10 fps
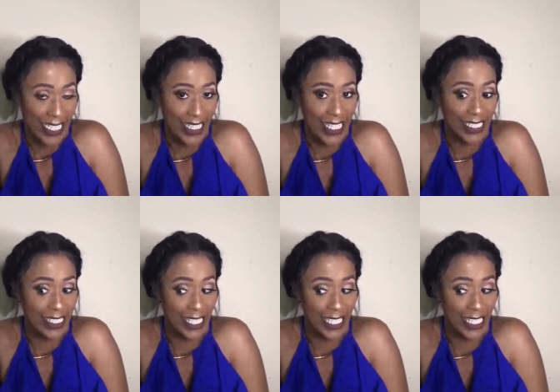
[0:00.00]
This
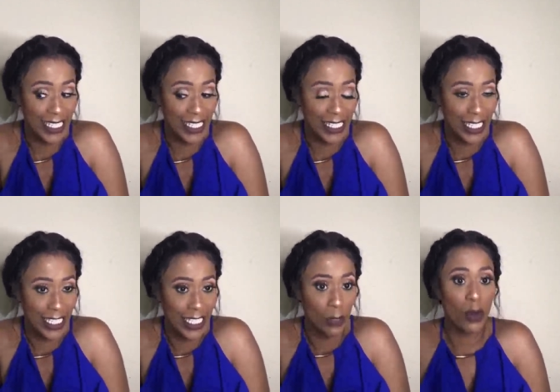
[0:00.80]
is,
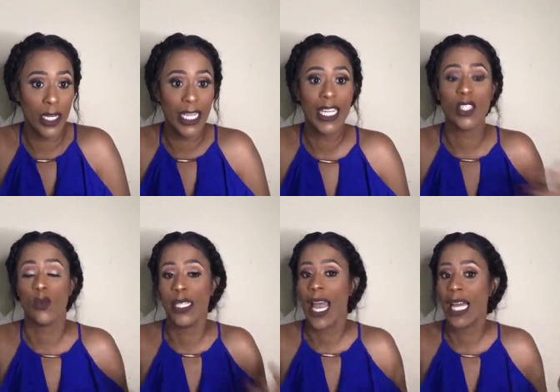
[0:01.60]
well, it is
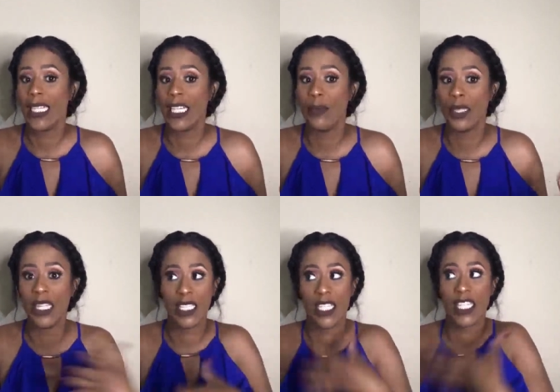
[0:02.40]
reality, but
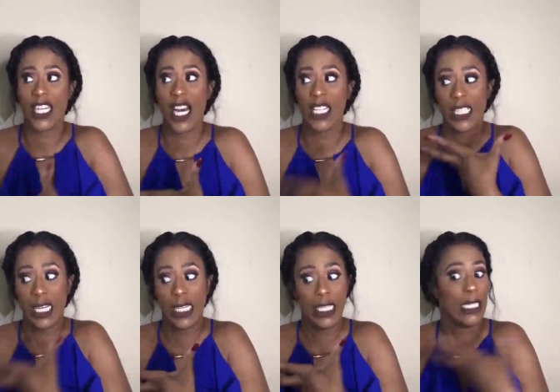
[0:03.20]
this is not
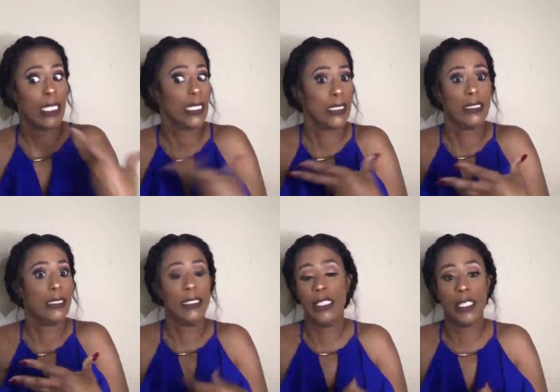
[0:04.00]
like,
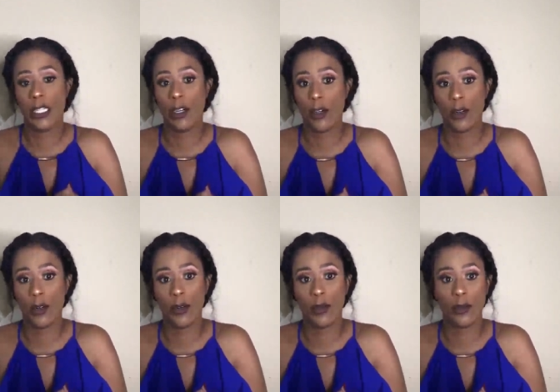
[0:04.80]
you
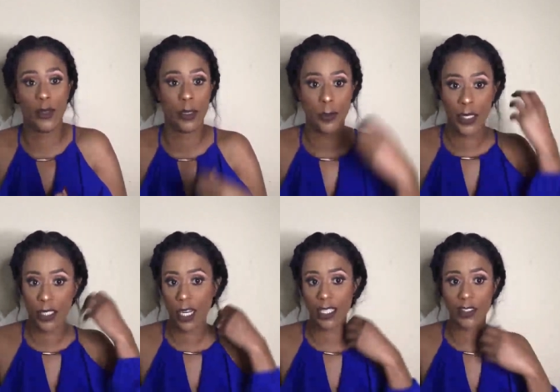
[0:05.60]
know, the
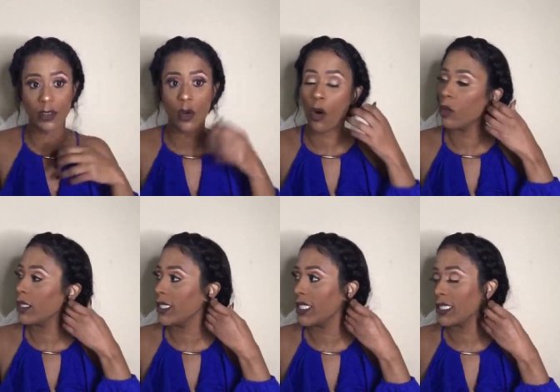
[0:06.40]
Pentecostal
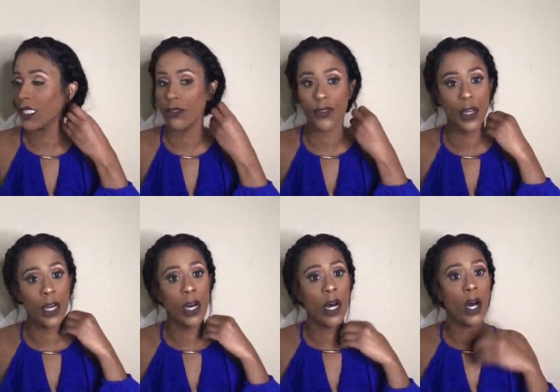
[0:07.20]
holiness of
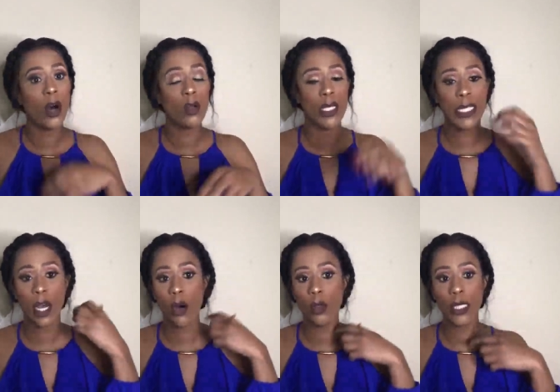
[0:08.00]
holy,
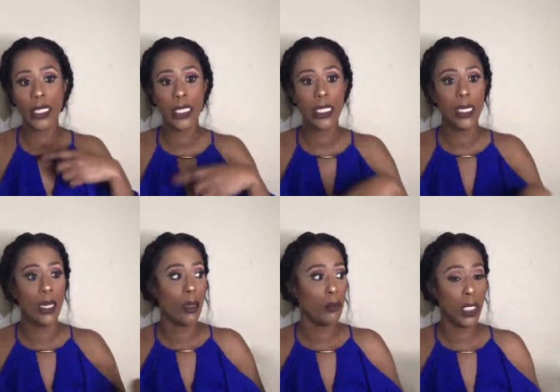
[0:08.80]
holy,
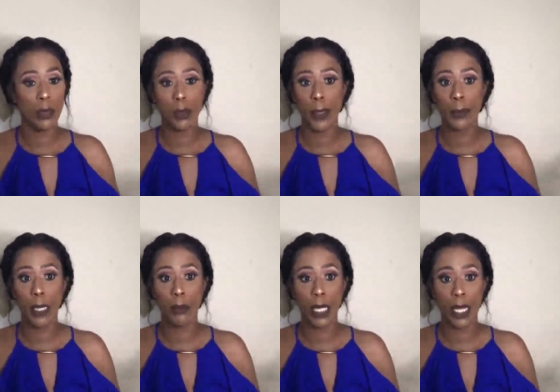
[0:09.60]
blah, blah, blah,
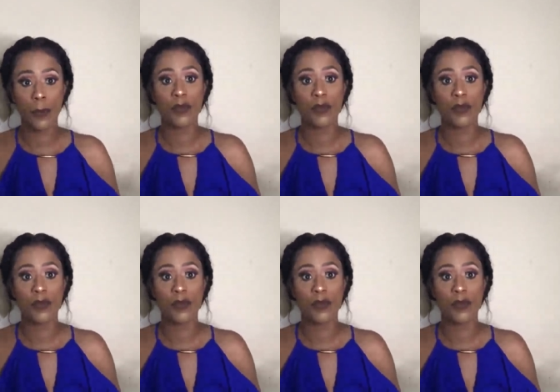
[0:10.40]
blah, blah.